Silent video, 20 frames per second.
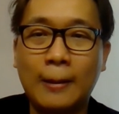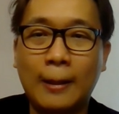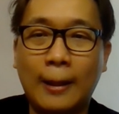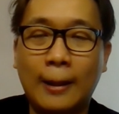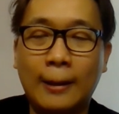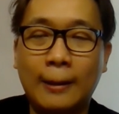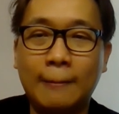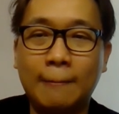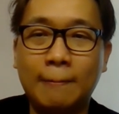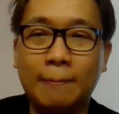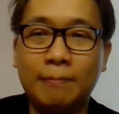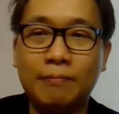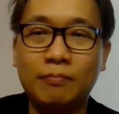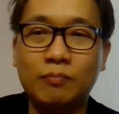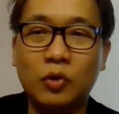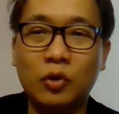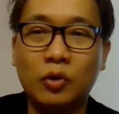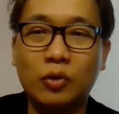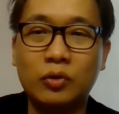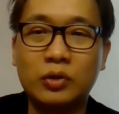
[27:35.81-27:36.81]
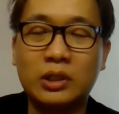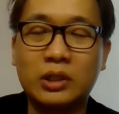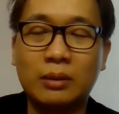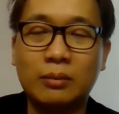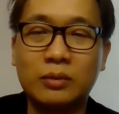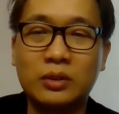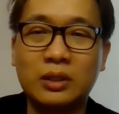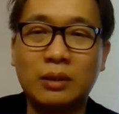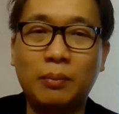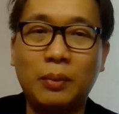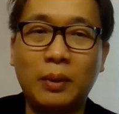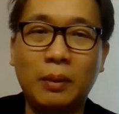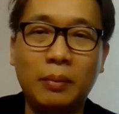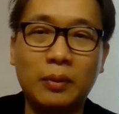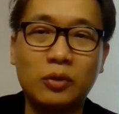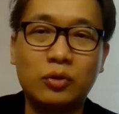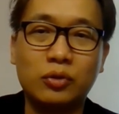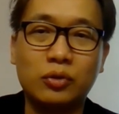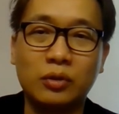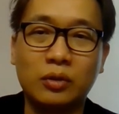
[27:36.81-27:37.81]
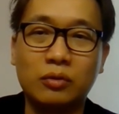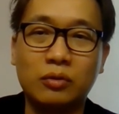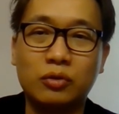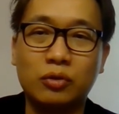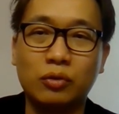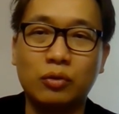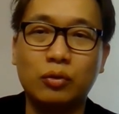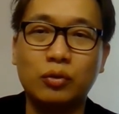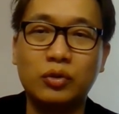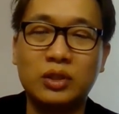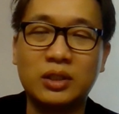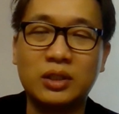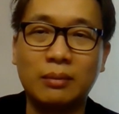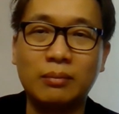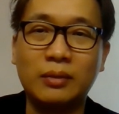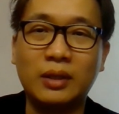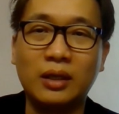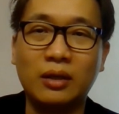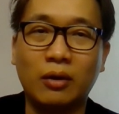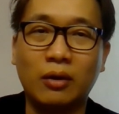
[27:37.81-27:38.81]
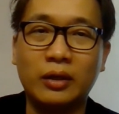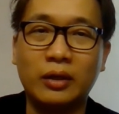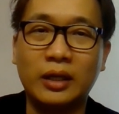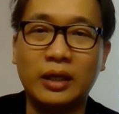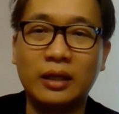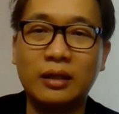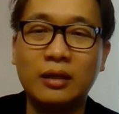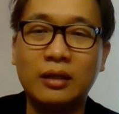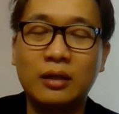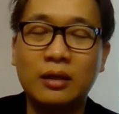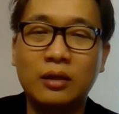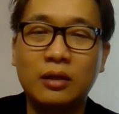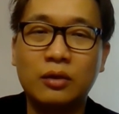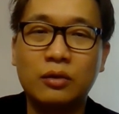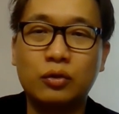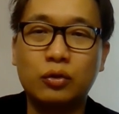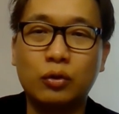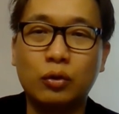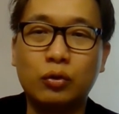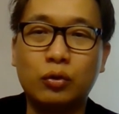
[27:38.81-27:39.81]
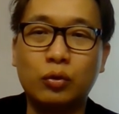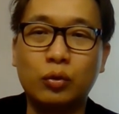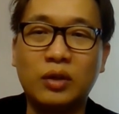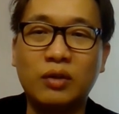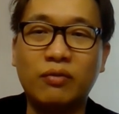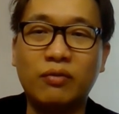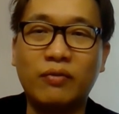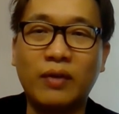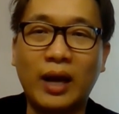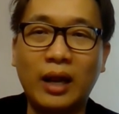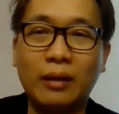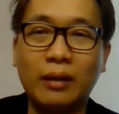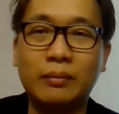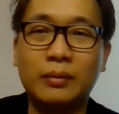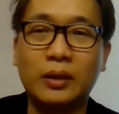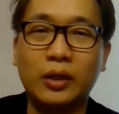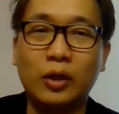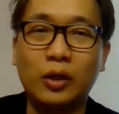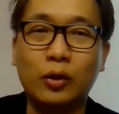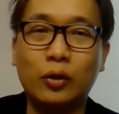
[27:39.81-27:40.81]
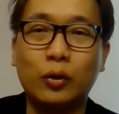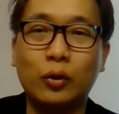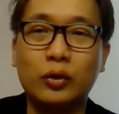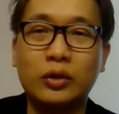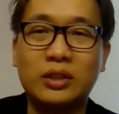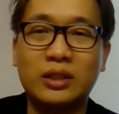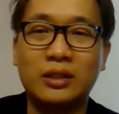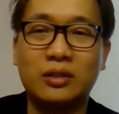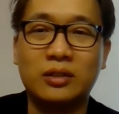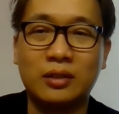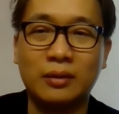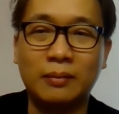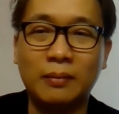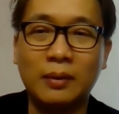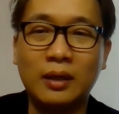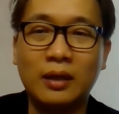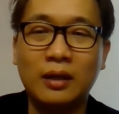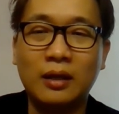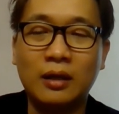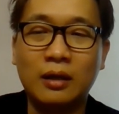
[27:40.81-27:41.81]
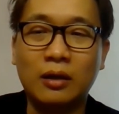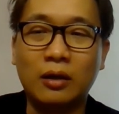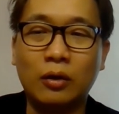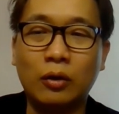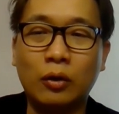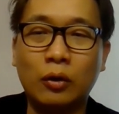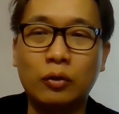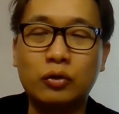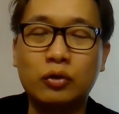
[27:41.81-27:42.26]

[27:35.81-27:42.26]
You know, some people should do something on it. So to develop the ecosystem, you know.